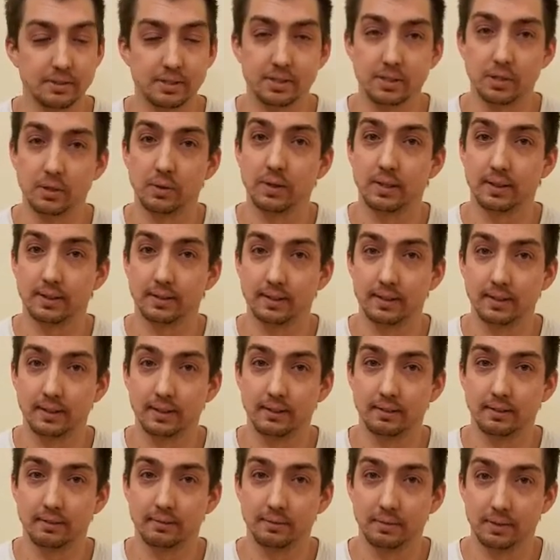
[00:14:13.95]
showing
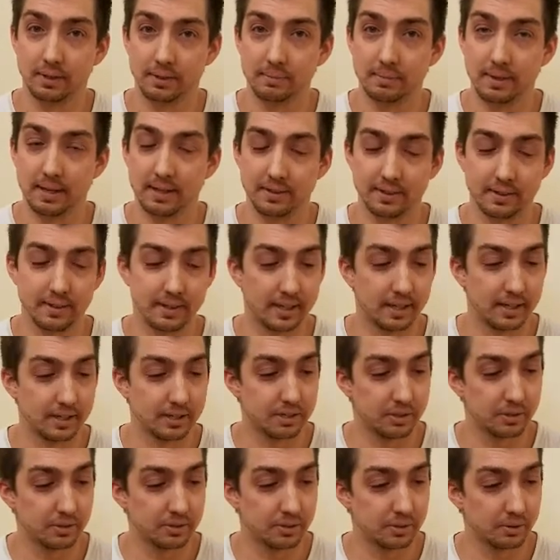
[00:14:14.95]
with the method that I
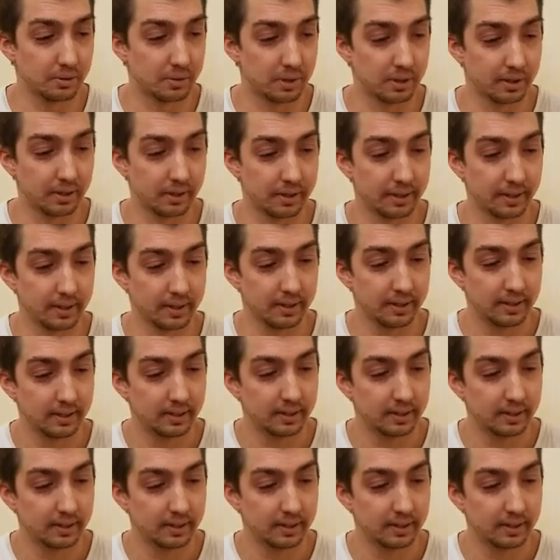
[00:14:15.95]
showed you earlier.